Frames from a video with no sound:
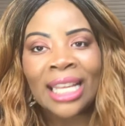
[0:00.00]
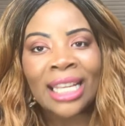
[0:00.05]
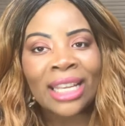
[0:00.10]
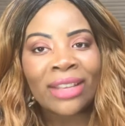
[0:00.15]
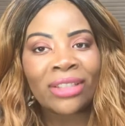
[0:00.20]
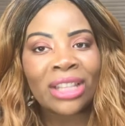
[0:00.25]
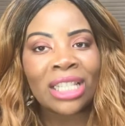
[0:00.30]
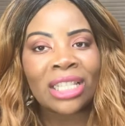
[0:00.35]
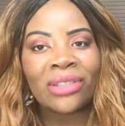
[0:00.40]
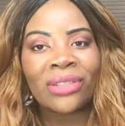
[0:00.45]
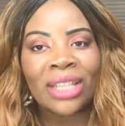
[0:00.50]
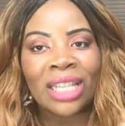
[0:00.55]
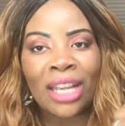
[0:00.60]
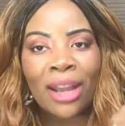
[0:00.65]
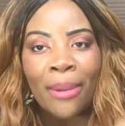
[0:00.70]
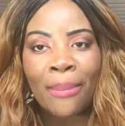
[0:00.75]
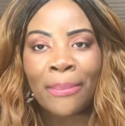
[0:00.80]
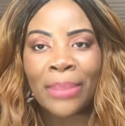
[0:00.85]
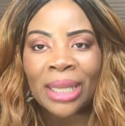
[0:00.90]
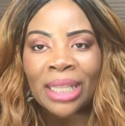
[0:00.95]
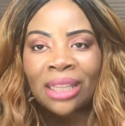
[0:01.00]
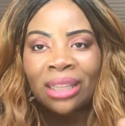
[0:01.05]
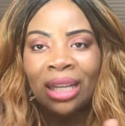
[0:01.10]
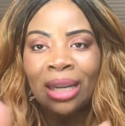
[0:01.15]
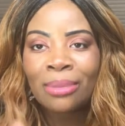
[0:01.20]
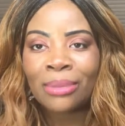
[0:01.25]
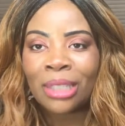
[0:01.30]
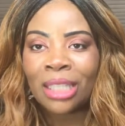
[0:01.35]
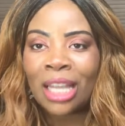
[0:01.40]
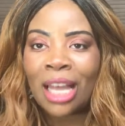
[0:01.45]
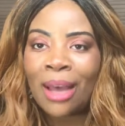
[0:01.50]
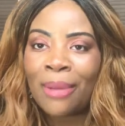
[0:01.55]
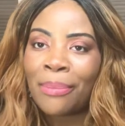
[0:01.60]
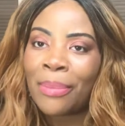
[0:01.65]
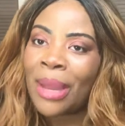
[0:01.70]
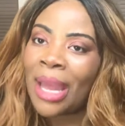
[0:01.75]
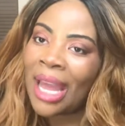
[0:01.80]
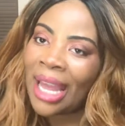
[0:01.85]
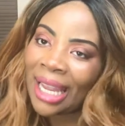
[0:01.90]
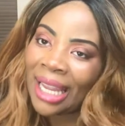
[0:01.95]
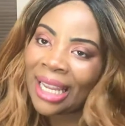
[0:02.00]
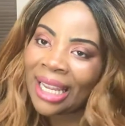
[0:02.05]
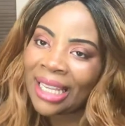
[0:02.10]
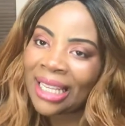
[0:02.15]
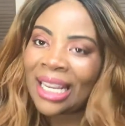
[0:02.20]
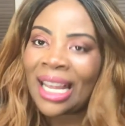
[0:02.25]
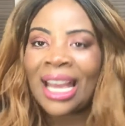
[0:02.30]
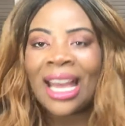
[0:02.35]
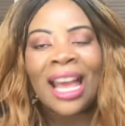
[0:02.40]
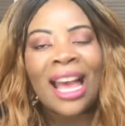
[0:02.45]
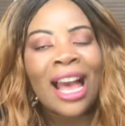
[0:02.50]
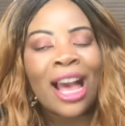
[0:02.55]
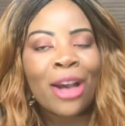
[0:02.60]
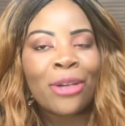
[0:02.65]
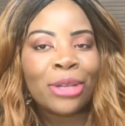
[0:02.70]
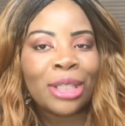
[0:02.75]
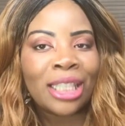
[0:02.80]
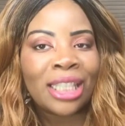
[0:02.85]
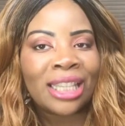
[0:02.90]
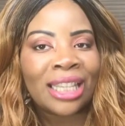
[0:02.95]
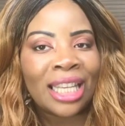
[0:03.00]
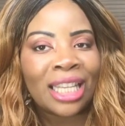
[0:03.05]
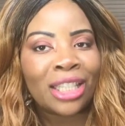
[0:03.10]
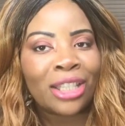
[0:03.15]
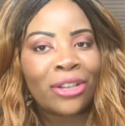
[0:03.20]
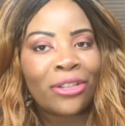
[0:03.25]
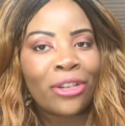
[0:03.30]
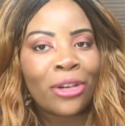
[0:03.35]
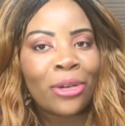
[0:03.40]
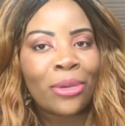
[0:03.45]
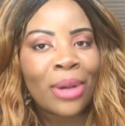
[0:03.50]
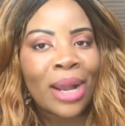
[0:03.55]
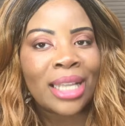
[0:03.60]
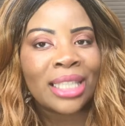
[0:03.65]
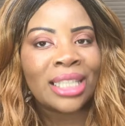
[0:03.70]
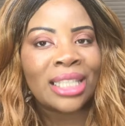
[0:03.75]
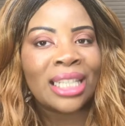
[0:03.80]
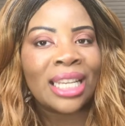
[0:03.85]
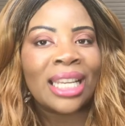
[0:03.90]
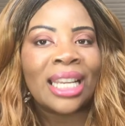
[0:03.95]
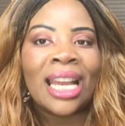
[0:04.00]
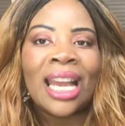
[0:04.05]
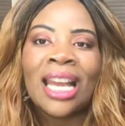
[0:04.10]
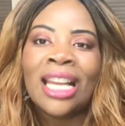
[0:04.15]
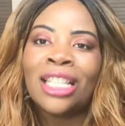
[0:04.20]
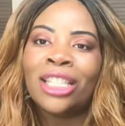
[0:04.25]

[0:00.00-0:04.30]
Give this video a big thumbs up and I want to thank you for watching.